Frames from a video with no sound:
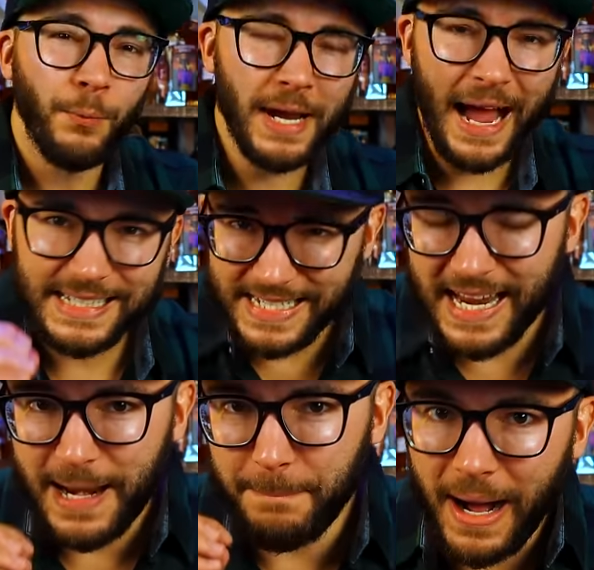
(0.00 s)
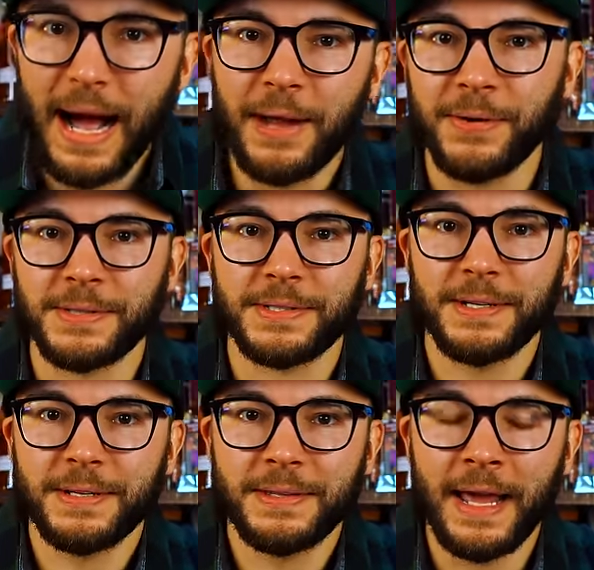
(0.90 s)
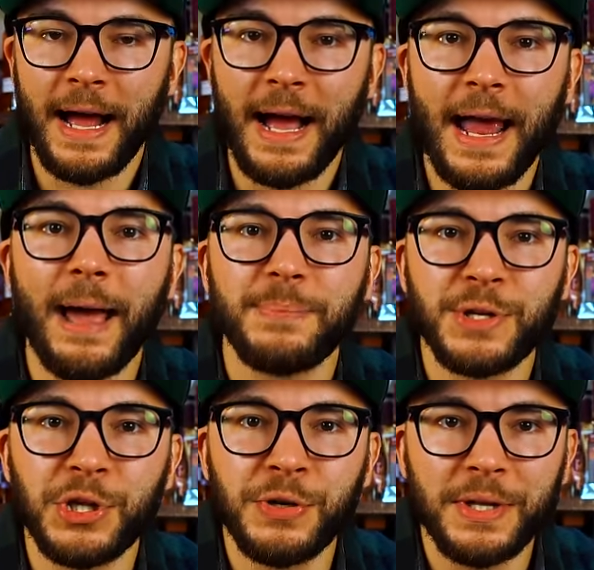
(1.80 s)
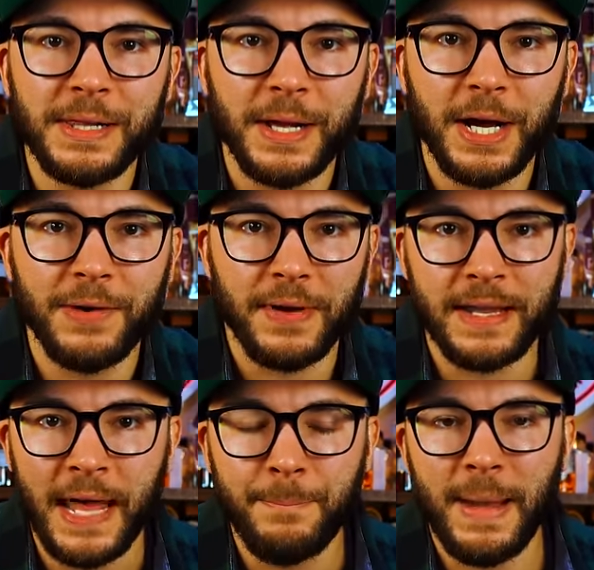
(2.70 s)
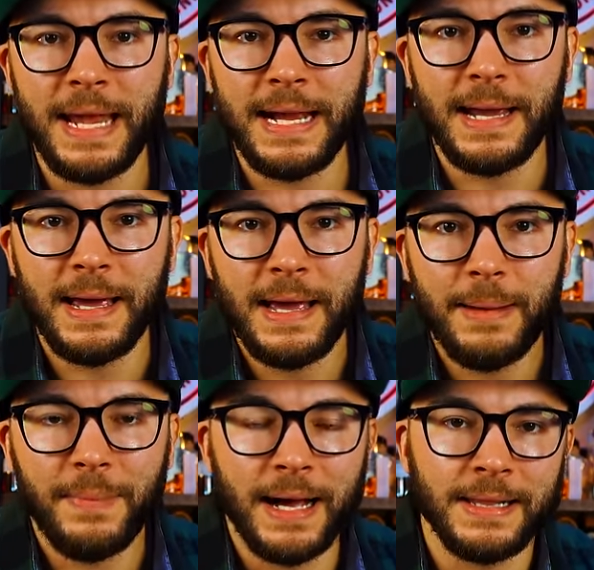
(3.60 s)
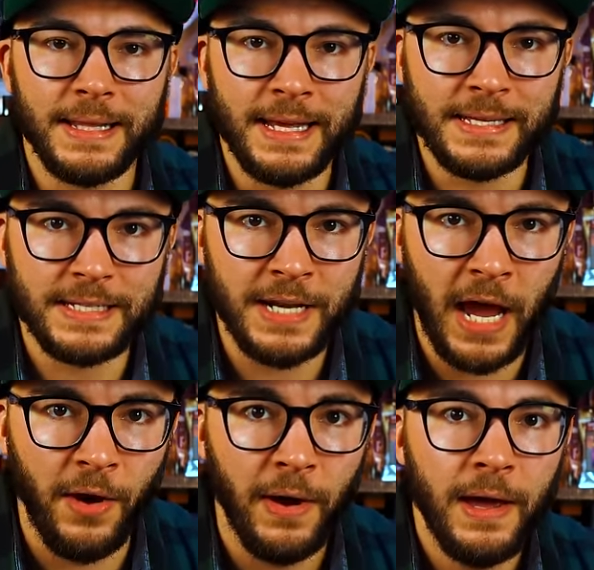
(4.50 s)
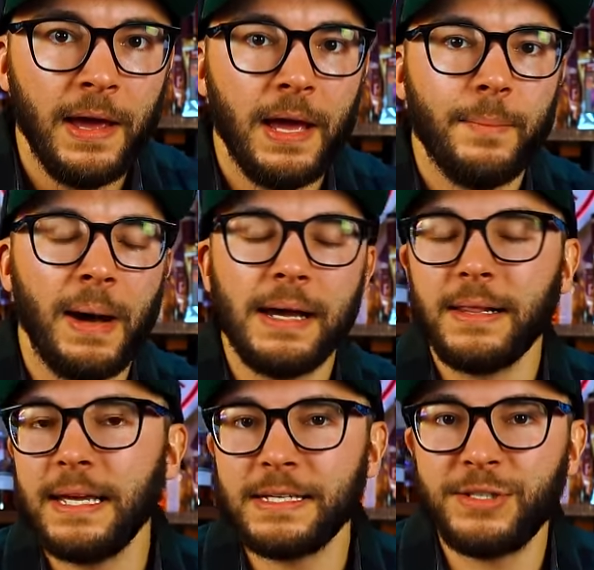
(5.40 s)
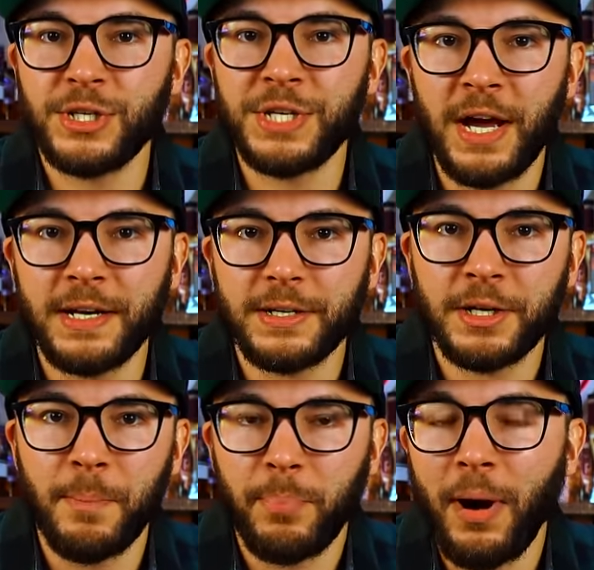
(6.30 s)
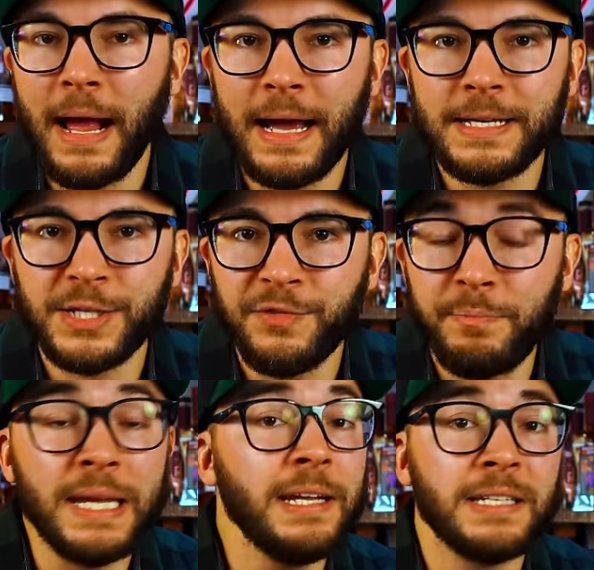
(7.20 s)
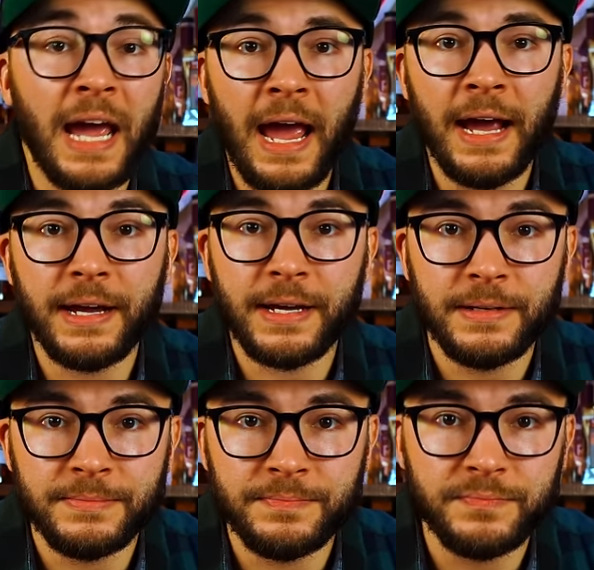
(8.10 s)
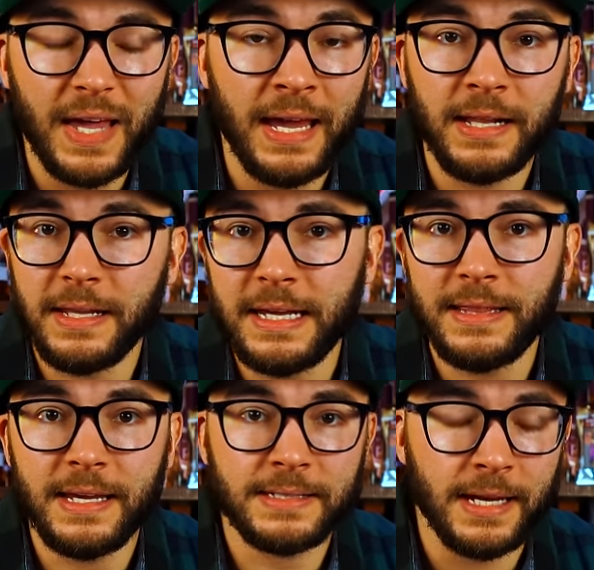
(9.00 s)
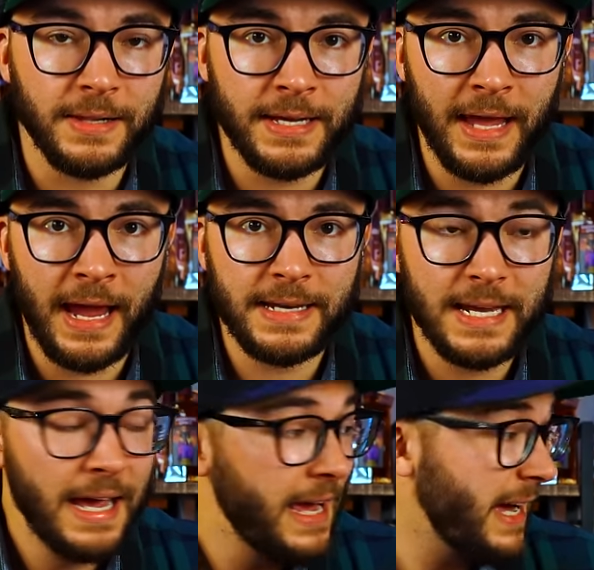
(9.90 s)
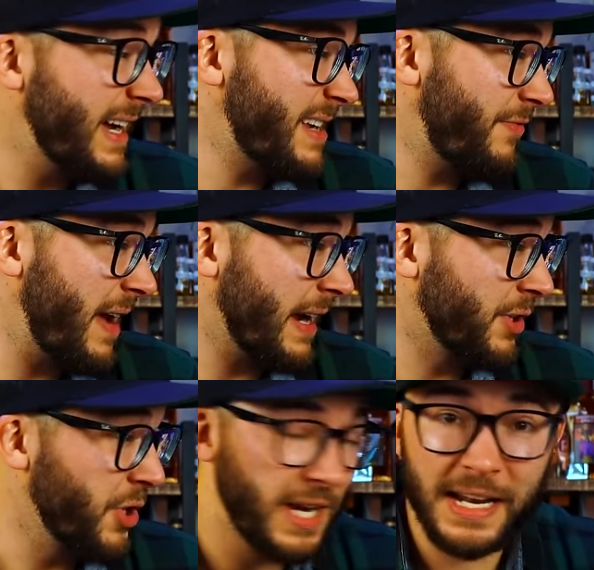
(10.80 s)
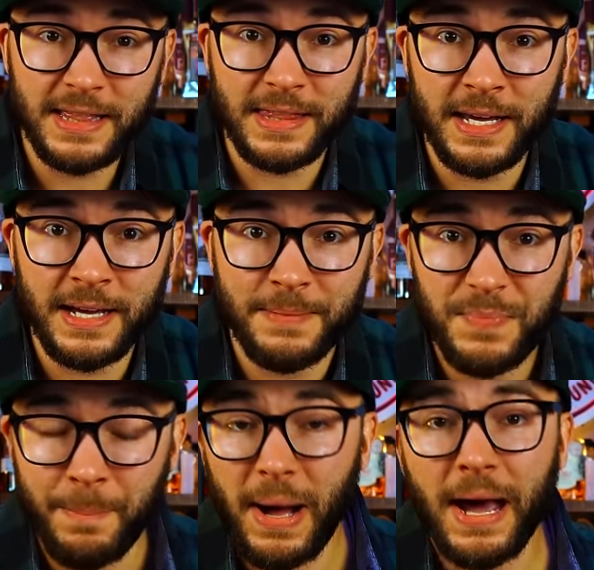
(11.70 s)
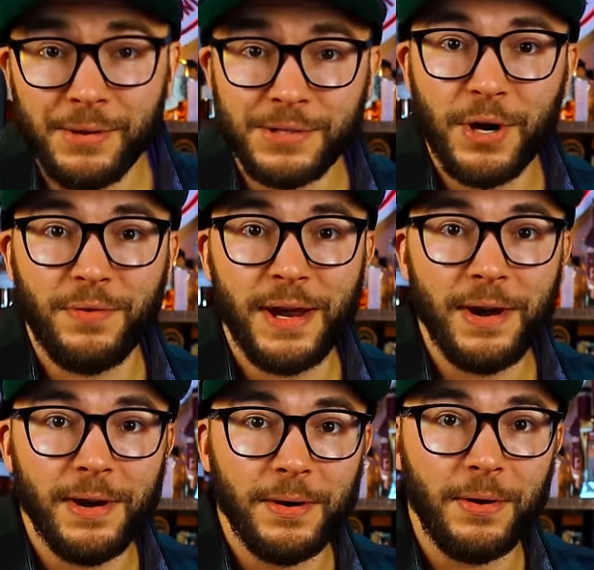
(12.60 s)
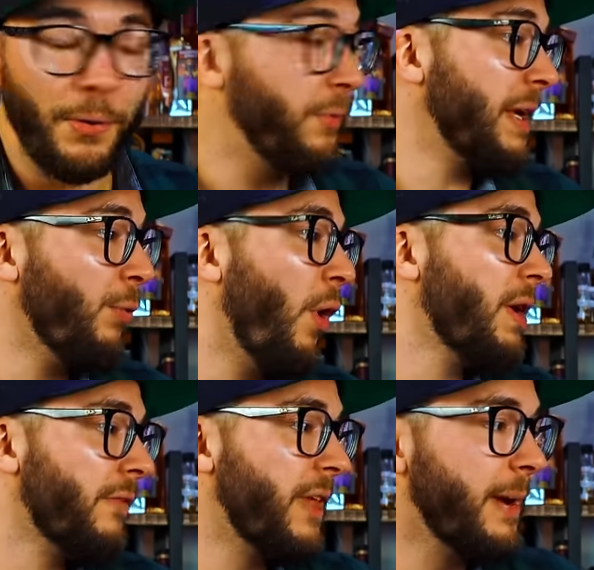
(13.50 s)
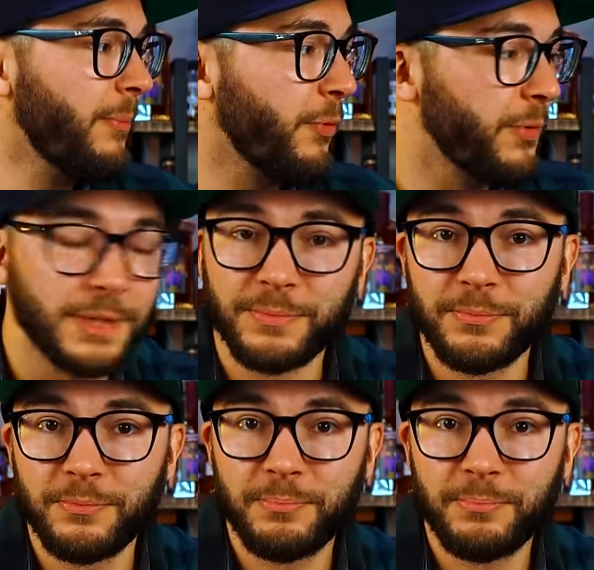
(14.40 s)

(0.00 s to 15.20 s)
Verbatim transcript: We got 10 bottles that I absolutely love and they made my list. Now, my list does not comprise of B-Tac and LE this, LE that. Uh, in fact, looking at the, the bottles over here, only one of them was